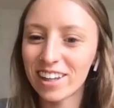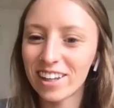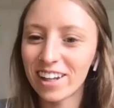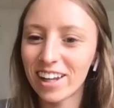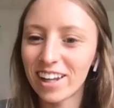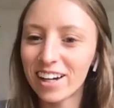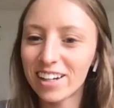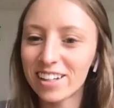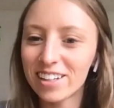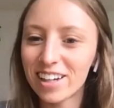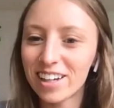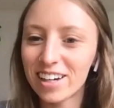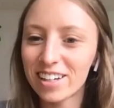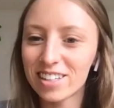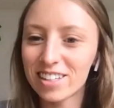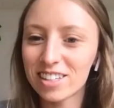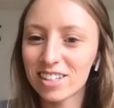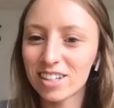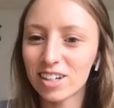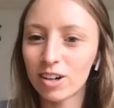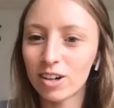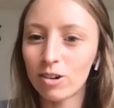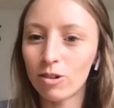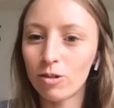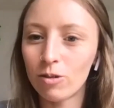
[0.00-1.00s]
let us
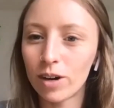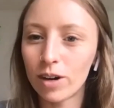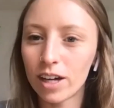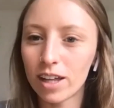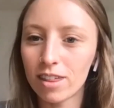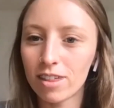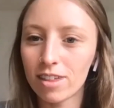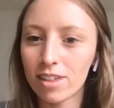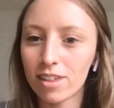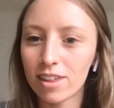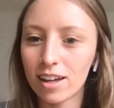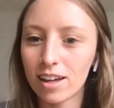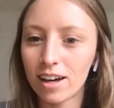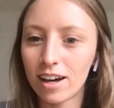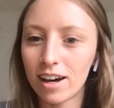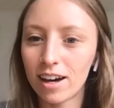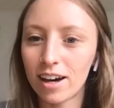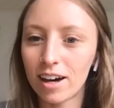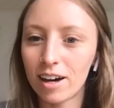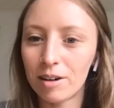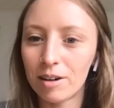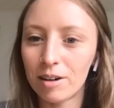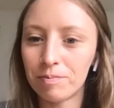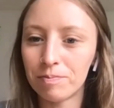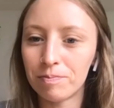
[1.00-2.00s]
go with
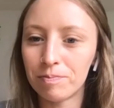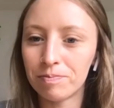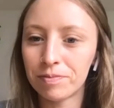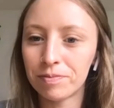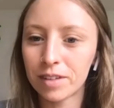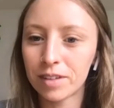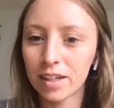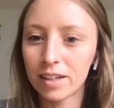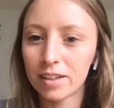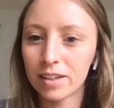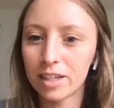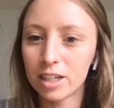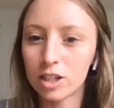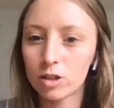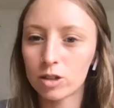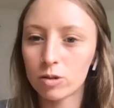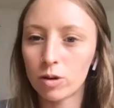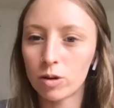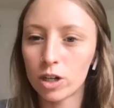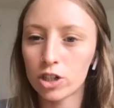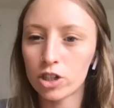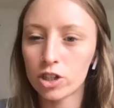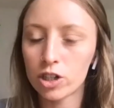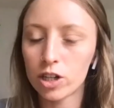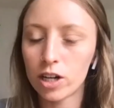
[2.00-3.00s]
this
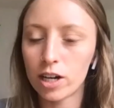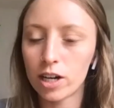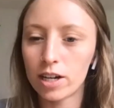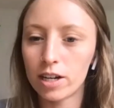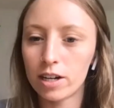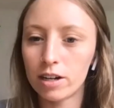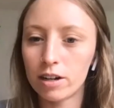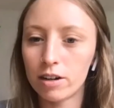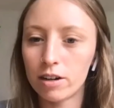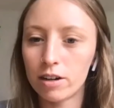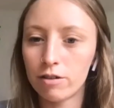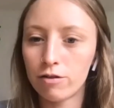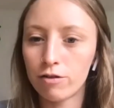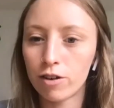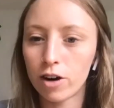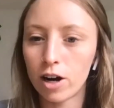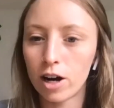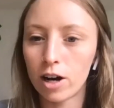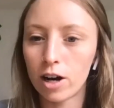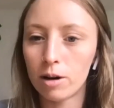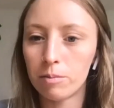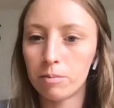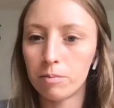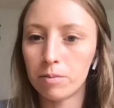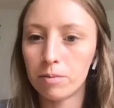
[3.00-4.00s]
question
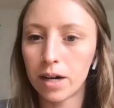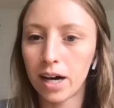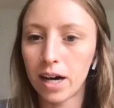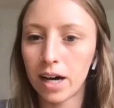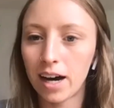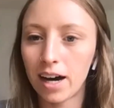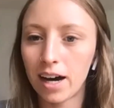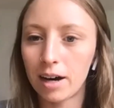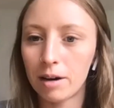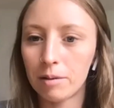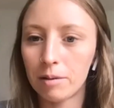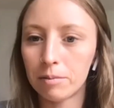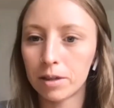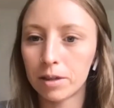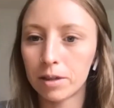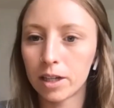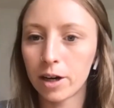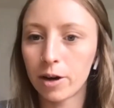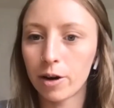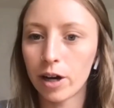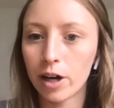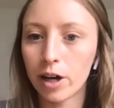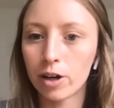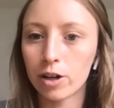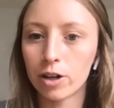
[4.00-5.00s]
from
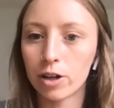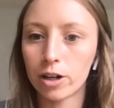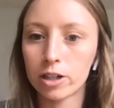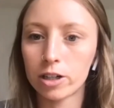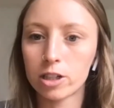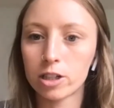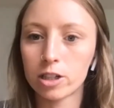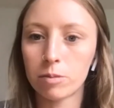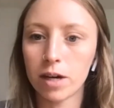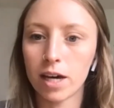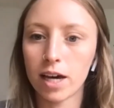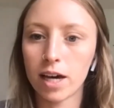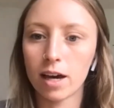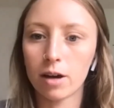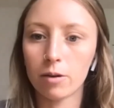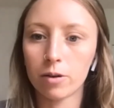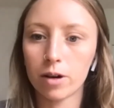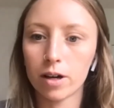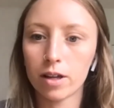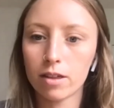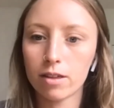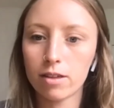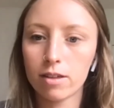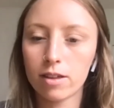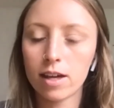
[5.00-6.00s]
Larry Cook to begin
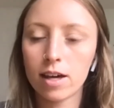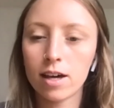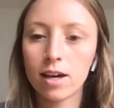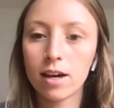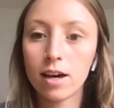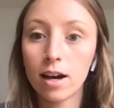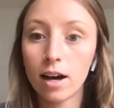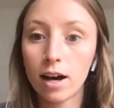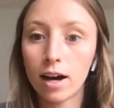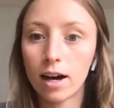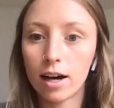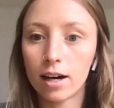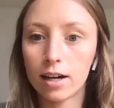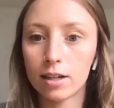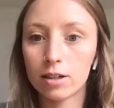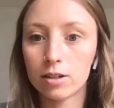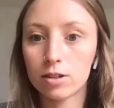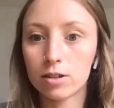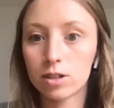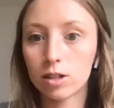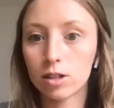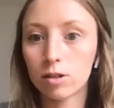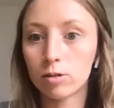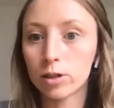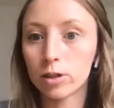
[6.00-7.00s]
with.
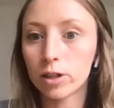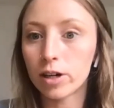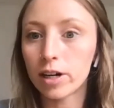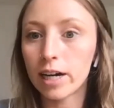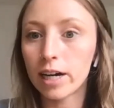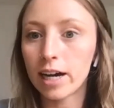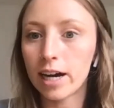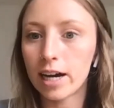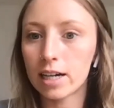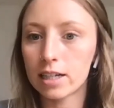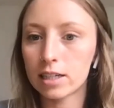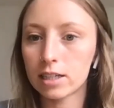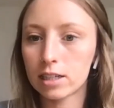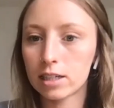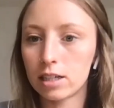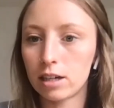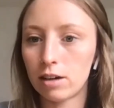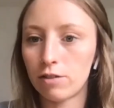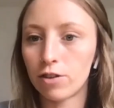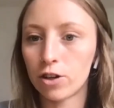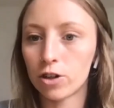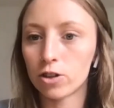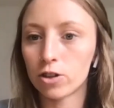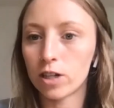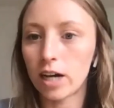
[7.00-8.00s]
So Larry asks
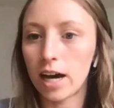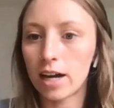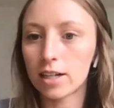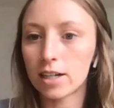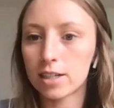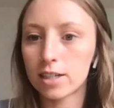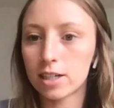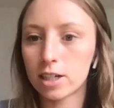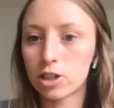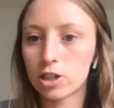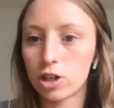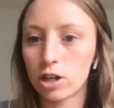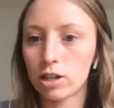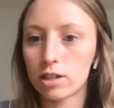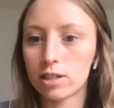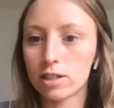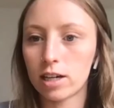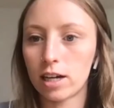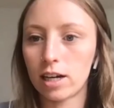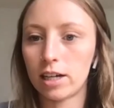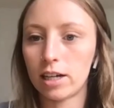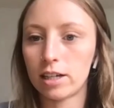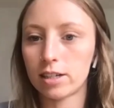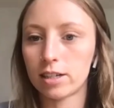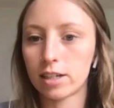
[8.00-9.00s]
if your data suggests
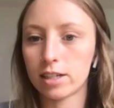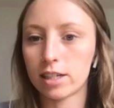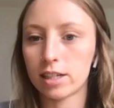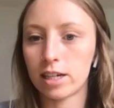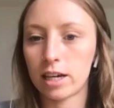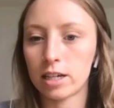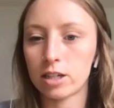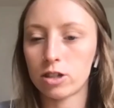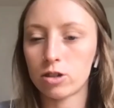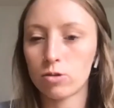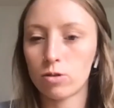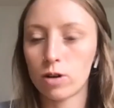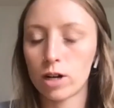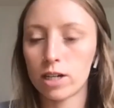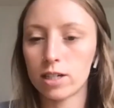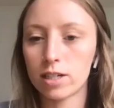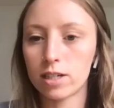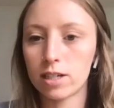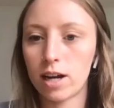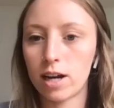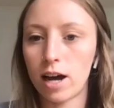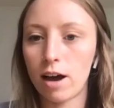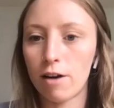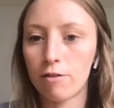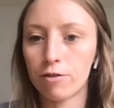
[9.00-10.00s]
any success stories
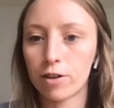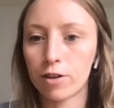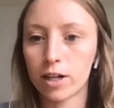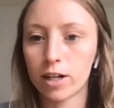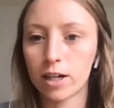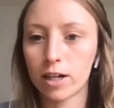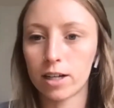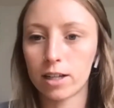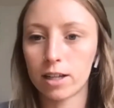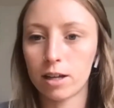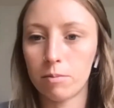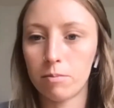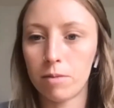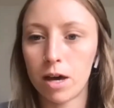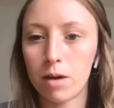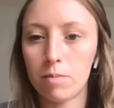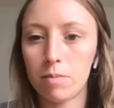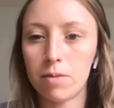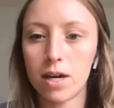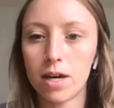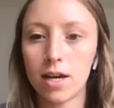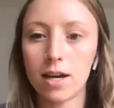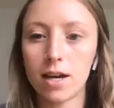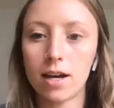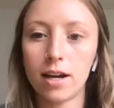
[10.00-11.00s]
in Africa that may
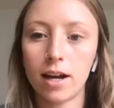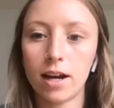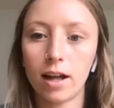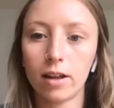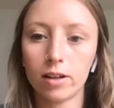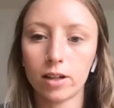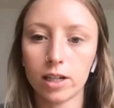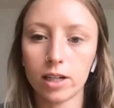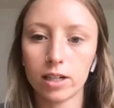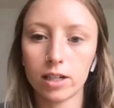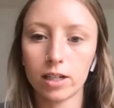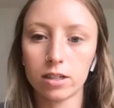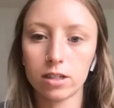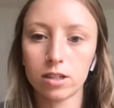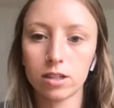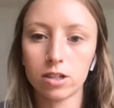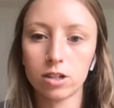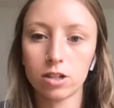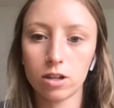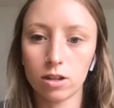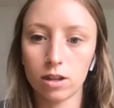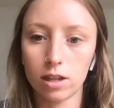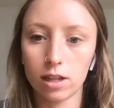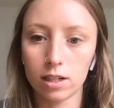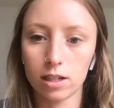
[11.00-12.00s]
be analogous
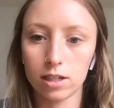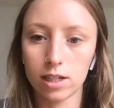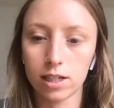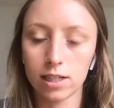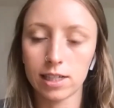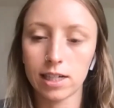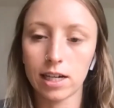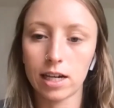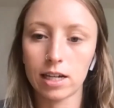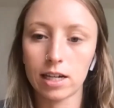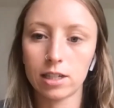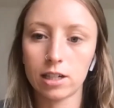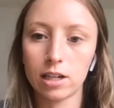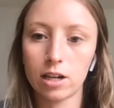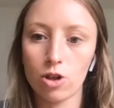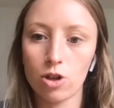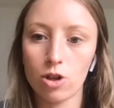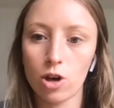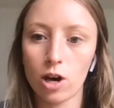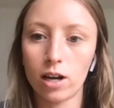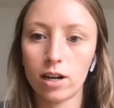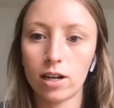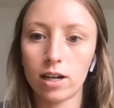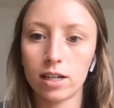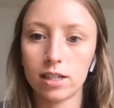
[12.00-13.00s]
to the success that
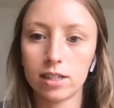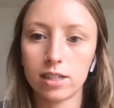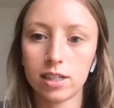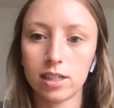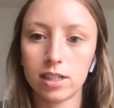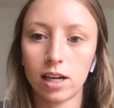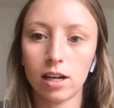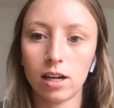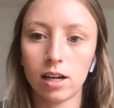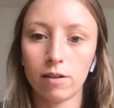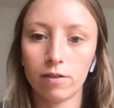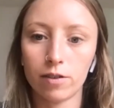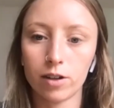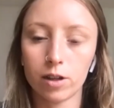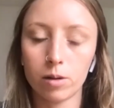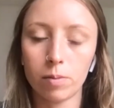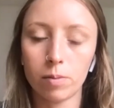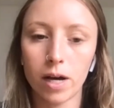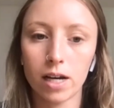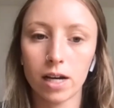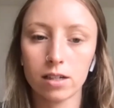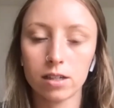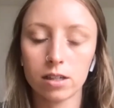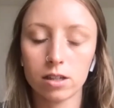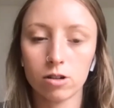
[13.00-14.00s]
China has seen over the
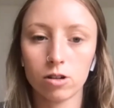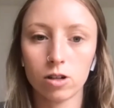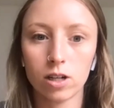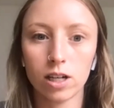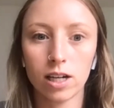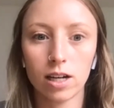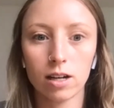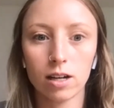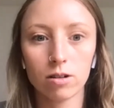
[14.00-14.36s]
past 30